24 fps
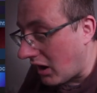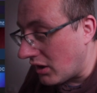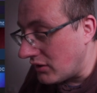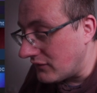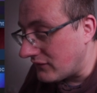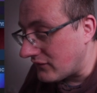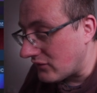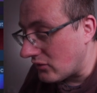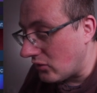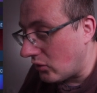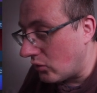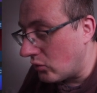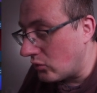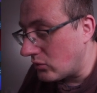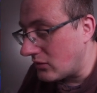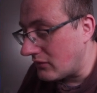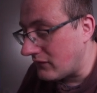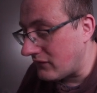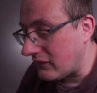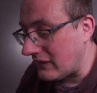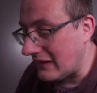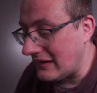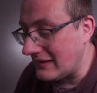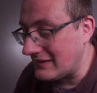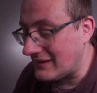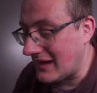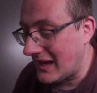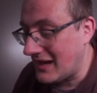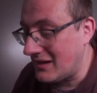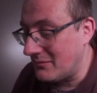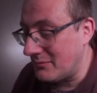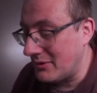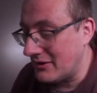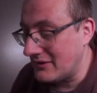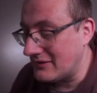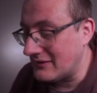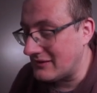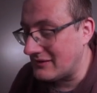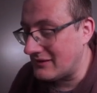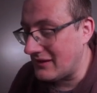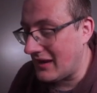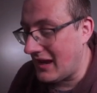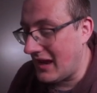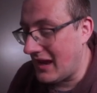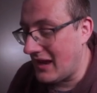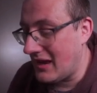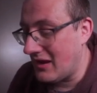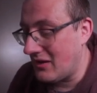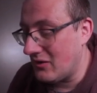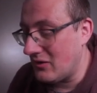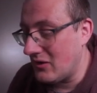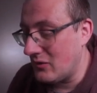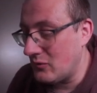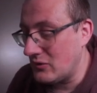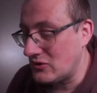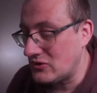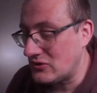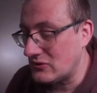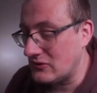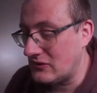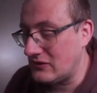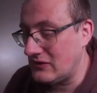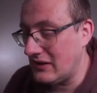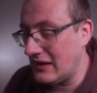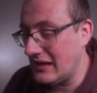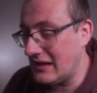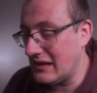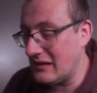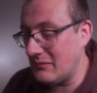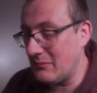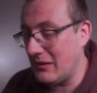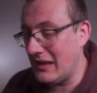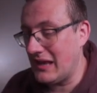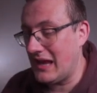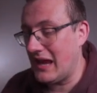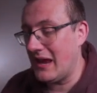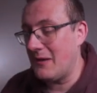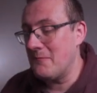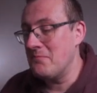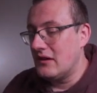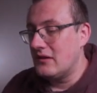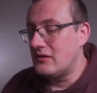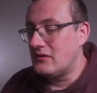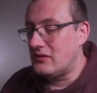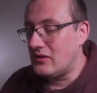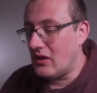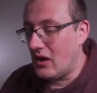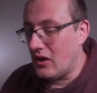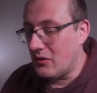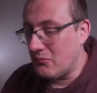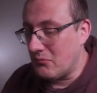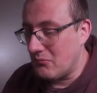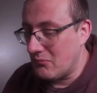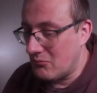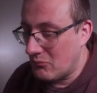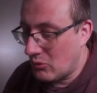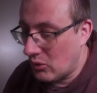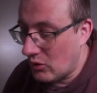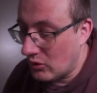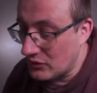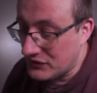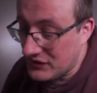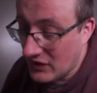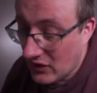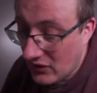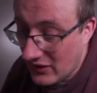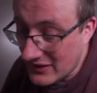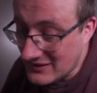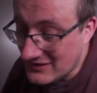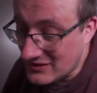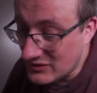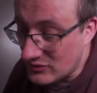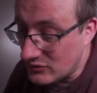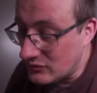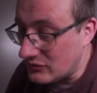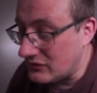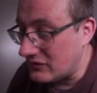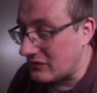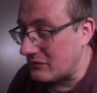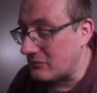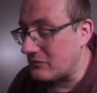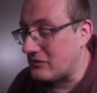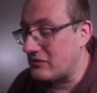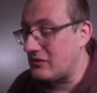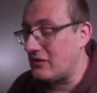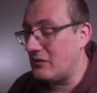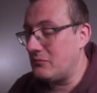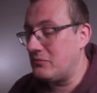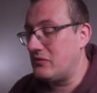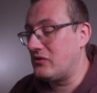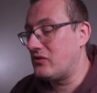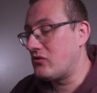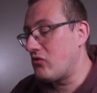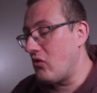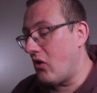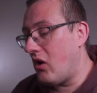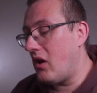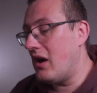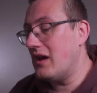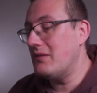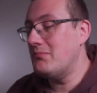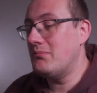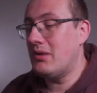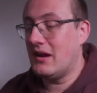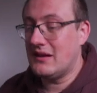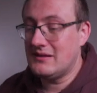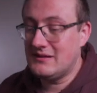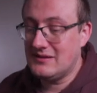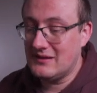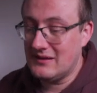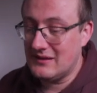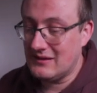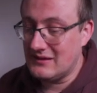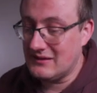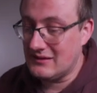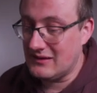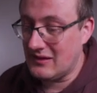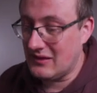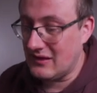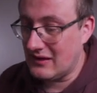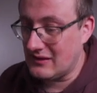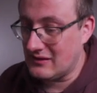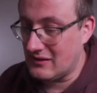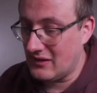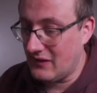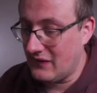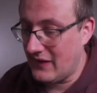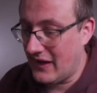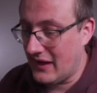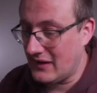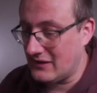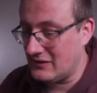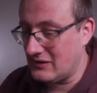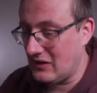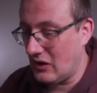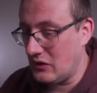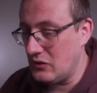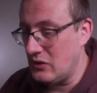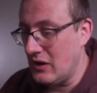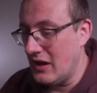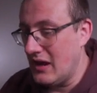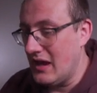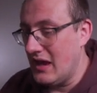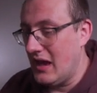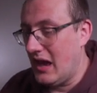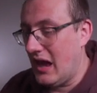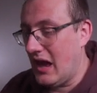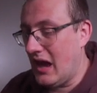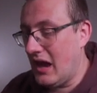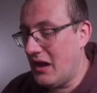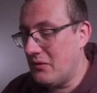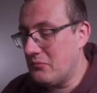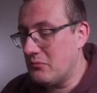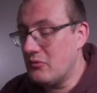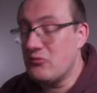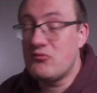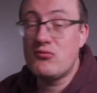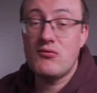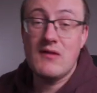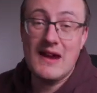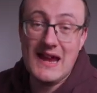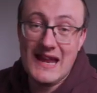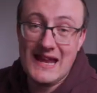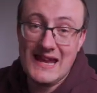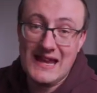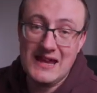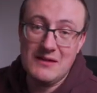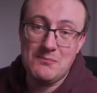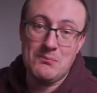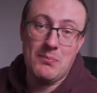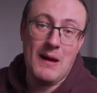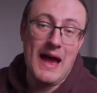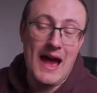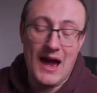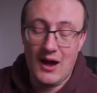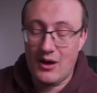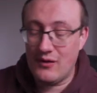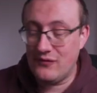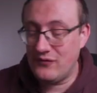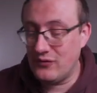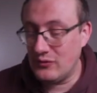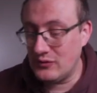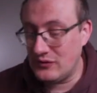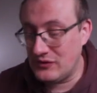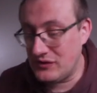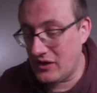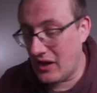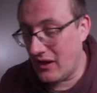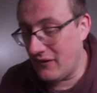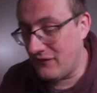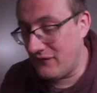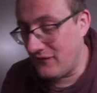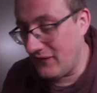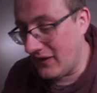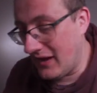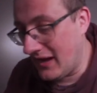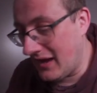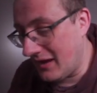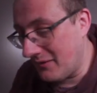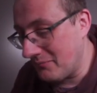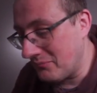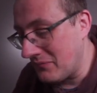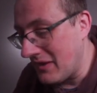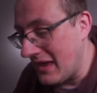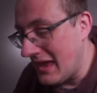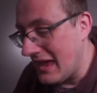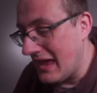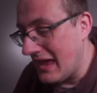over all of these elements, uh, which you'll see in a minute. Some more titles and subscribe buttons and things like that. So um, really powerful stuff, um,